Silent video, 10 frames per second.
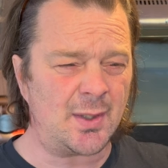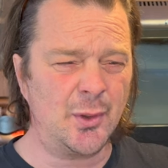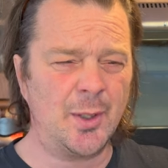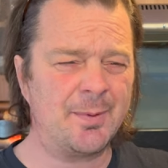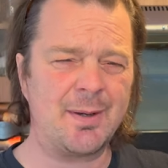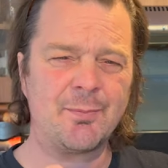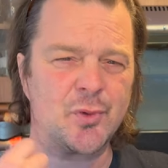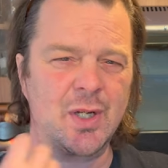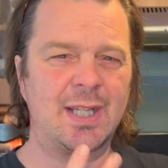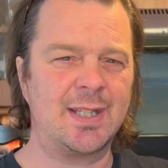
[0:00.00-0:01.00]
Normally I'm
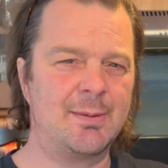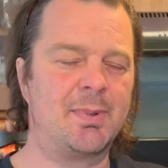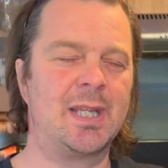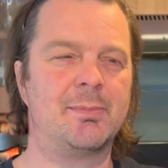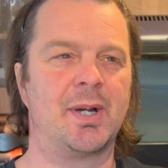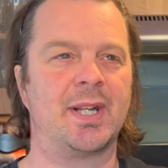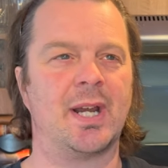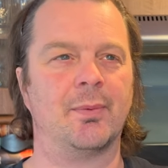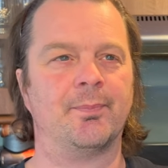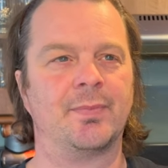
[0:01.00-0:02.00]
drinking the beer by
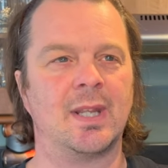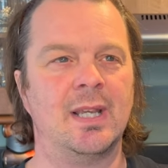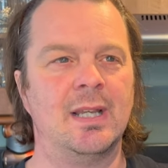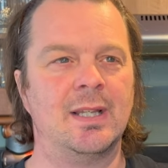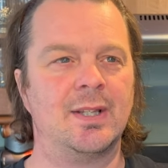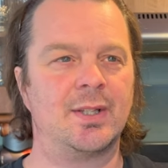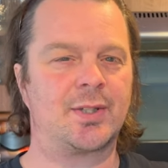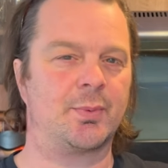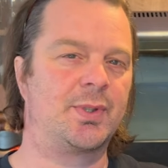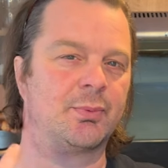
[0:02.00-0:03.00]
now.
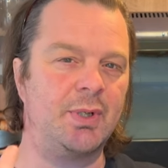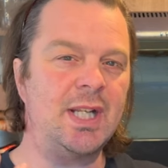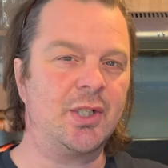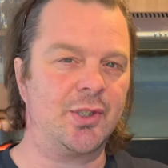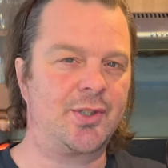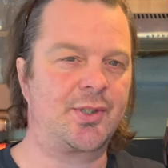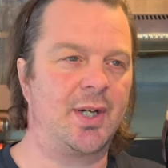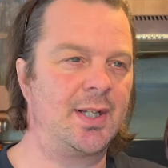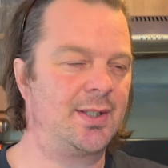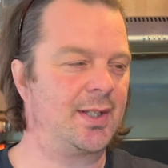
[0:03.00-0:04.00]
So it's a really good
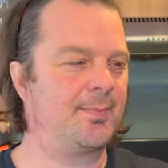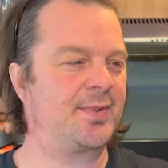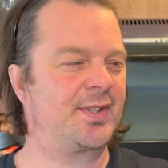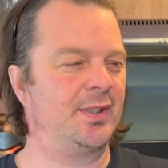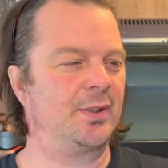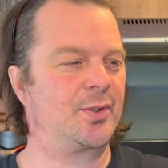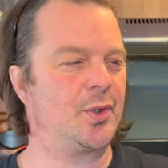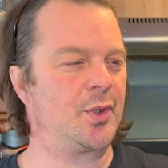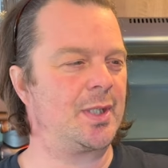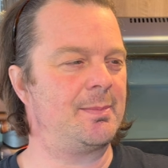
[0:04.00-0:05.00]
sign that I'm still
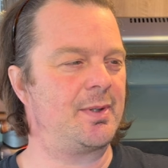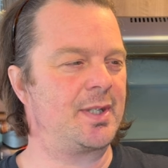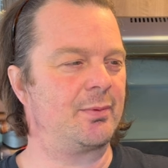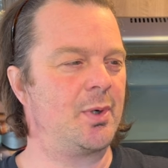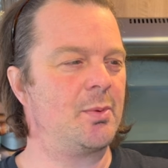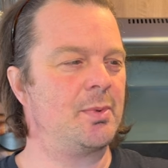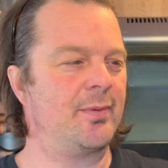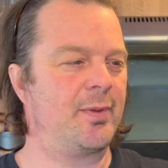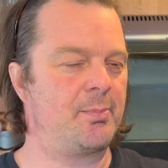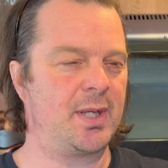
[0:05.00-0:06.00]
talking about the aroma
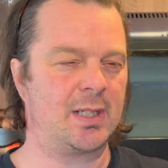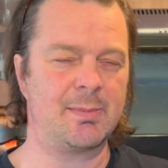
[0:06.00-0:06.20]
of the beer.